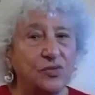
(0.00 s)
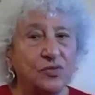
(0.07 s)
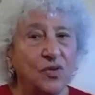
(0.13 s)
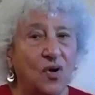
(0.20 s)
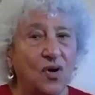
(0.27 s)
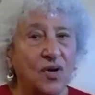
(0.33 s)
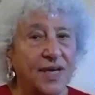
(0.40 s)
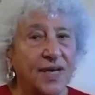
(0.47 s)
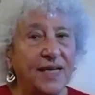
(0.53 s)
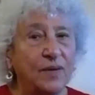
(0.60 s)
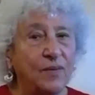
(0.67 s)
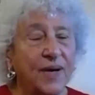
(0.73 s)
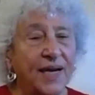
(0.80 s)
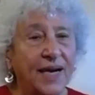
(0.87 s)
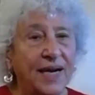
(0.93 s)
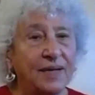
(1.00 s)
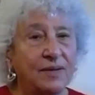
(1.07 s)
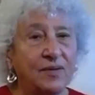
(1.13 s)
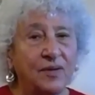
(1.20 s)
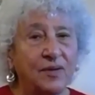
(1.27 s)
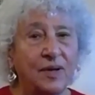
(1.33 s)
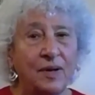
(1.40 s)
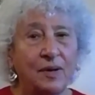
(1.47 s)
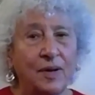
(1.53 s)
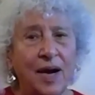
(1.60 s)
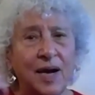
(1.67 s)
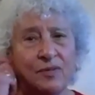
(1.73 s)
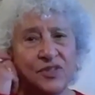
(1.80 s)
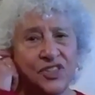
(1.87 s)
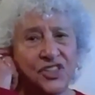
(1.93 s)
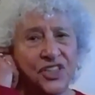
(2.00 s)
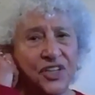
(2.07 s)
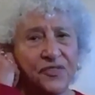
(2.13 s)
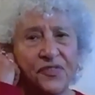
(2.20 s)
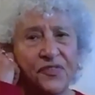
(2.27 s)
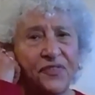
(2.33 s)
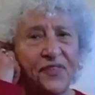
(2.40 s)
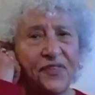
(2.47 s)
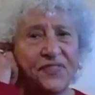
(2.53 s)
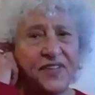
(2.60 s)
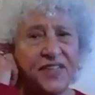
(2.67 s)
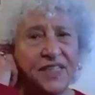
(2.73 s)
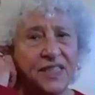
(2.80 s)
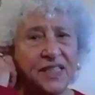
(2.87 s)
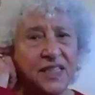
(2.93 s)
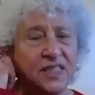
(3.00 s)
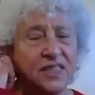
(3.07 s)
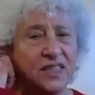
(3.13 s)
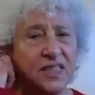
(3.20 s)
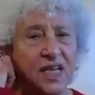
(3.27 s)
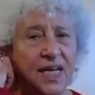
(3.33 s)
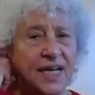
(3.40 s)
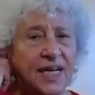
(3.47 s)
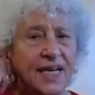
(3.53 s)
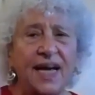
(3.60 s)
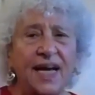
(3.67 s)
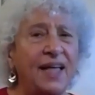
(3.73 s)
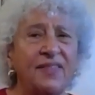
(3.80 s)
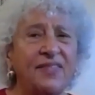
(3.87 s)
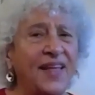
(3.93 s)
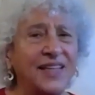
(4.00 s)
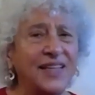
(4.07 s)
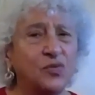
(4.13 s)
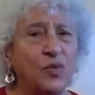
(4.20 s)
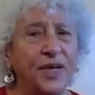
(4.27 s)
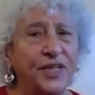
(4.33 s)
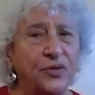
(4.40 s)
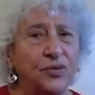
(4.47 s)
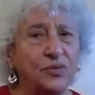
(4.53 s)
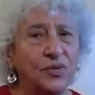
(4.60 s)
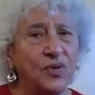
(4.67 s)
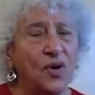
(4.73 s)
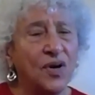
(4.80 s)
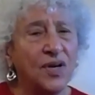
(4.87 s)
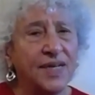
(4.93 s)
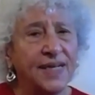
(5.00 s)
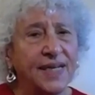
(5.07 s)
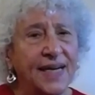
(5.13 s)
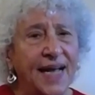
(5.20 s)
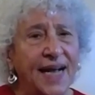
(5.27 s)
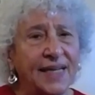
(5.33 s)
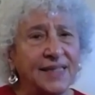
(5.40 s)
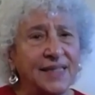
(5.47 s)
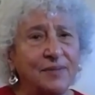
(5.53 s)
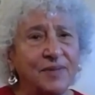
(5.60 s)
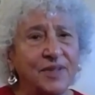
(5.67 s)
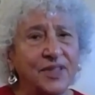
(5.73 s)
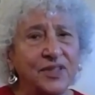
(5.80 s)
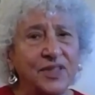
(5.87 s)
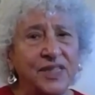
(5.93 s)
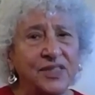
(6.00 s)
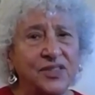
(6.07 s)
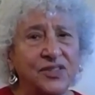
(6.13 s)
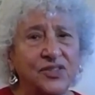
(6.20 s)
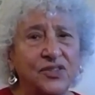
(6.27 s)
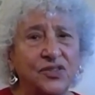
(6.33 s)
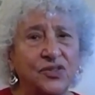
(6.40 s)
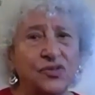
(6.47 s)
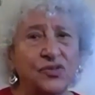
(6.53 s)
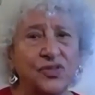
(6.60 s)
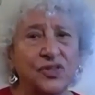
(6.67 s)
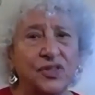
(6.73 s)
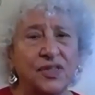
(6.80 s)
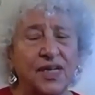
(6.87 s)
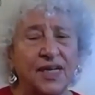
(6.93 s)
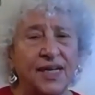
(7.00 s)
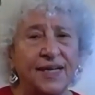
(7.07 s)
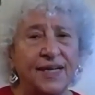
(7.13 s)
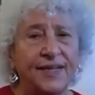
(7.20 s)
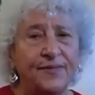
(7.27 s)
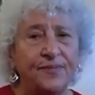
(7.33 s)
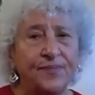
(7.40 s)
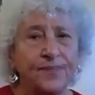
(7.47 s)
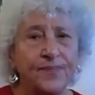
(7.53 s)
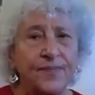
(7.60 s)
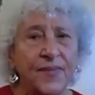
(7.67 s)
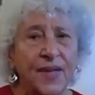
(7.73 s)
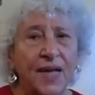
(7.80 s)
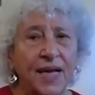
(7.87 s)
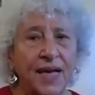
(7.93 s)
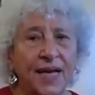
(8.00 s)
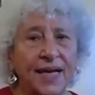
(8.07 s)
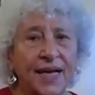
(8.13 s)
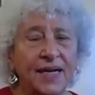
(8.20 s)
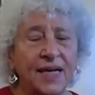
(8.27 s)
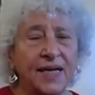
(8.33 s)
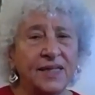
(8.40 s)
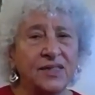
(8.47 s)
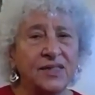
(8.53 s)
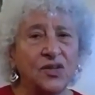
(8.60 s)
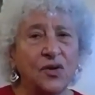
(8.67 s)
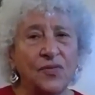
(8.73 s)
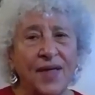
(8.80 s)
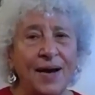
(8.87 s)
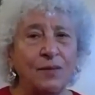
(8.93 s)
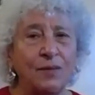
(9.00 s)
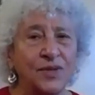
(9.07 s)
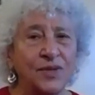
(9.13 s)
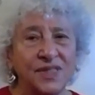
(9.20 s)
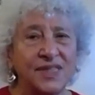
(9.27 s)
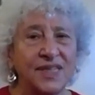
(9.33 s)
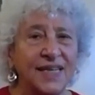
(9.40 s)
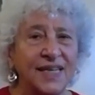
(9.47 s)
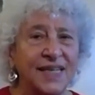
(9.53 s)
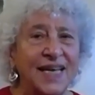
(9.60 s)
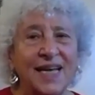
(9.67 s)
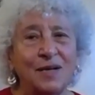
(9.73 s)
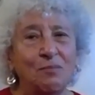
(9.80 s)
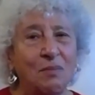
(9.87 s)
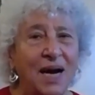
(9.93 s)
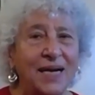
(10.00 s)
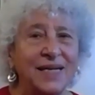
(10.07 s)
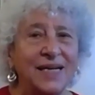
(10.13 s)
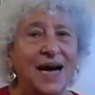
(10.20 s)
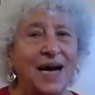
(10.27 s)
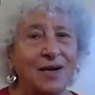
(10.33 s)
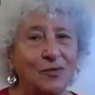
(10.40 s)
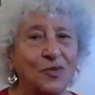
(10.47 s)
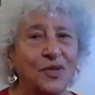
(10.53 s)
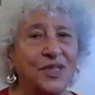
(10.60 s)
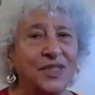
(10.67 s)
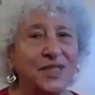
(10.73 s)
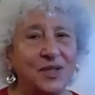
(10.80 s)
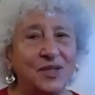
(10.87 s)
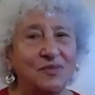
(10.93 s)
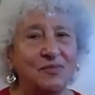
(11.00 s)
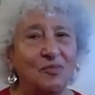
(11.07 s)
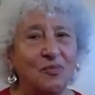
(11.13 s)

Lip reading: too long anyway. I was chair for 15 years. That's way too long at an academic institution. And so that was, again, my not really